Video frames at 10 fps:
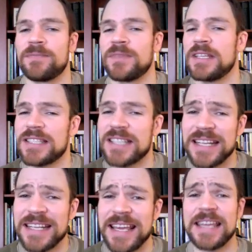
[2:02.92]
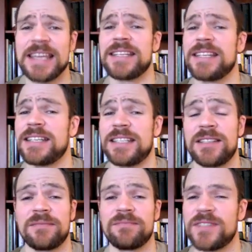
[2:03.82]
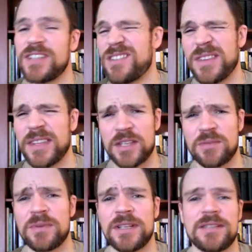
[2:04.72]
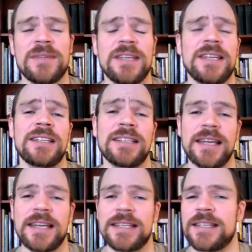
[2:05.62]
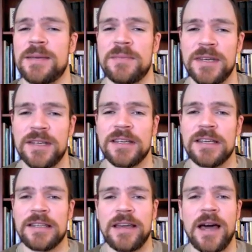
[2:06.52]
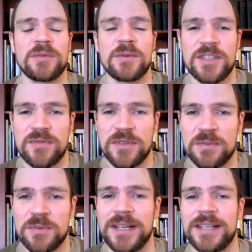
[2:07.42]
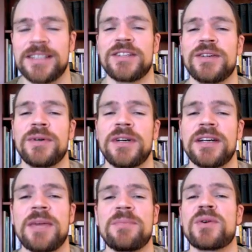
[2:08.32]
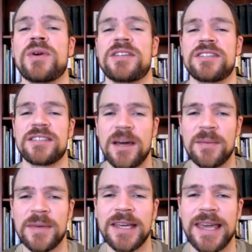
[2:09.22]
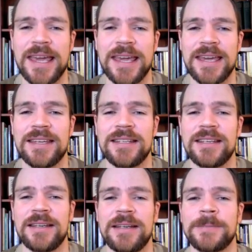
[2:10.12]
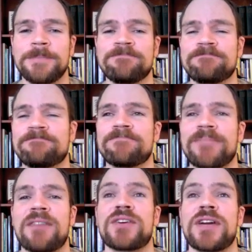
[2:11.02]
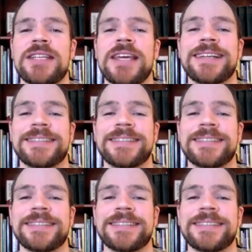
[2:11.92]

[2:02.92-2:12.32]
it's a sunny day and uh, starting to feel like spring to me, and I guess I'm uh, the optimist for spring. So uh, keep your questions coming and um, have a great day.